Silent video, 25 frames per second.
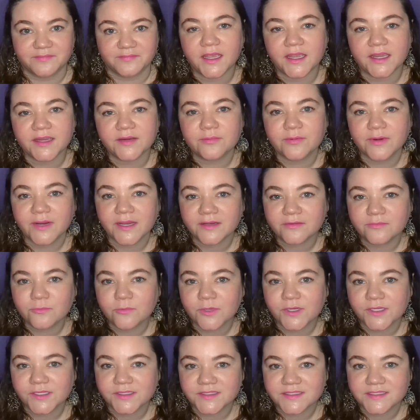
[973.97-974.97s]
I read
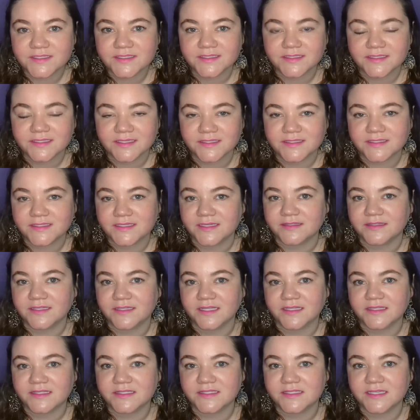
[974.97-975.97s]
one statistic
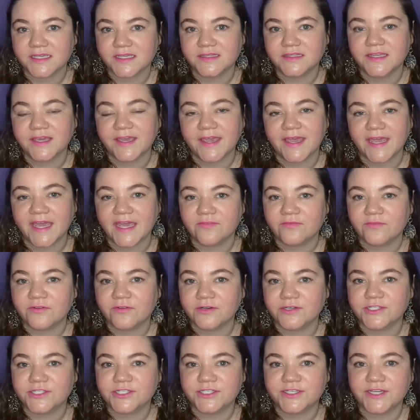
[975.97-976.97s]
that said the
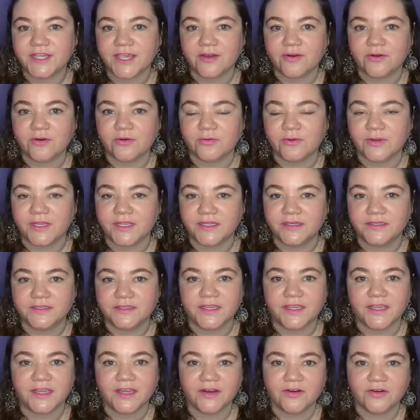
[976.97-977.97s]
average dowry in
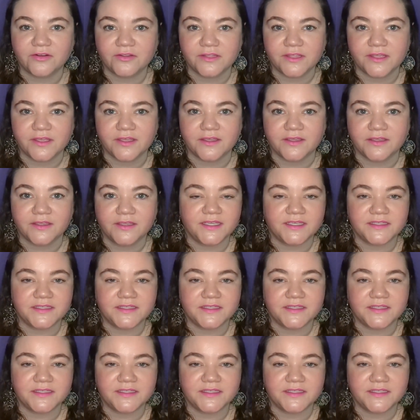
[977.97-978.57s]
Kerala